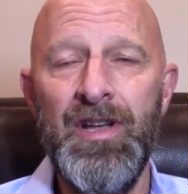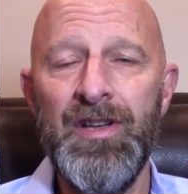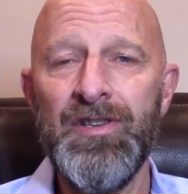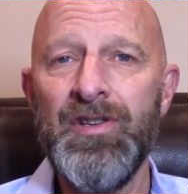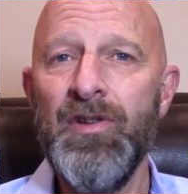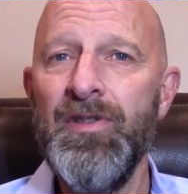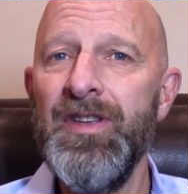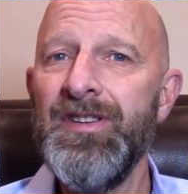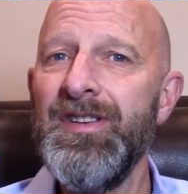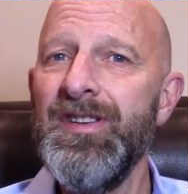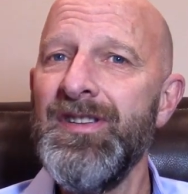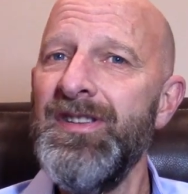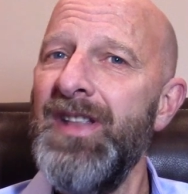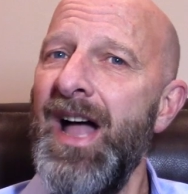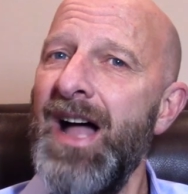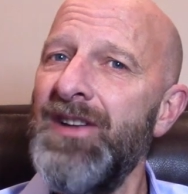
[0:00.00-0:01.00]
So this
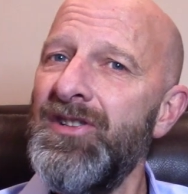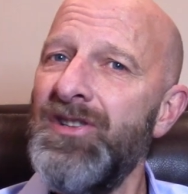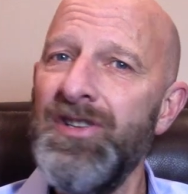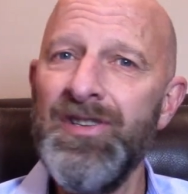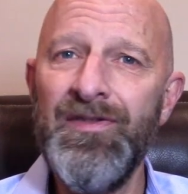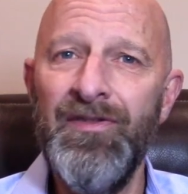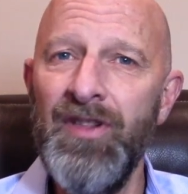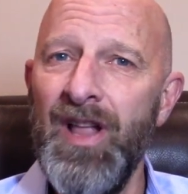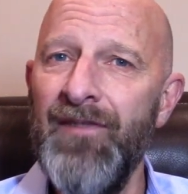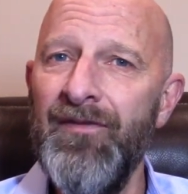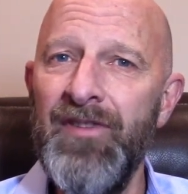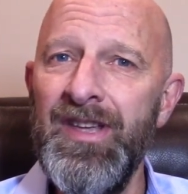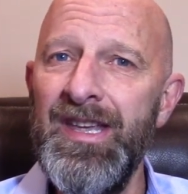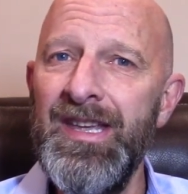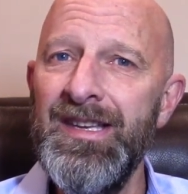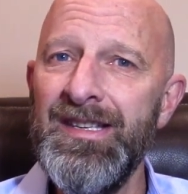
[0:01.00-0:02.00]
is not just
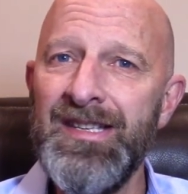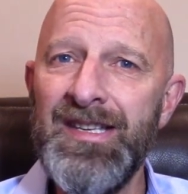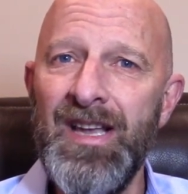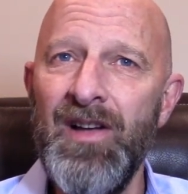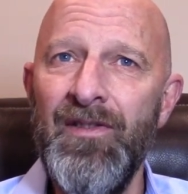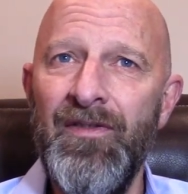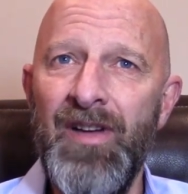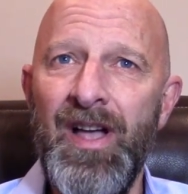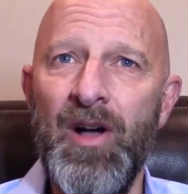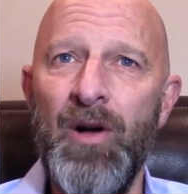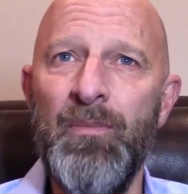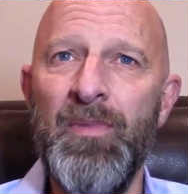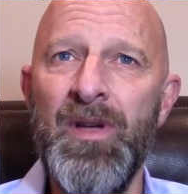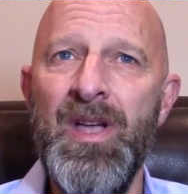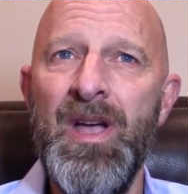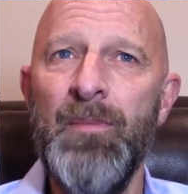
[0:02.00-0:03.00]
fluffy self-help,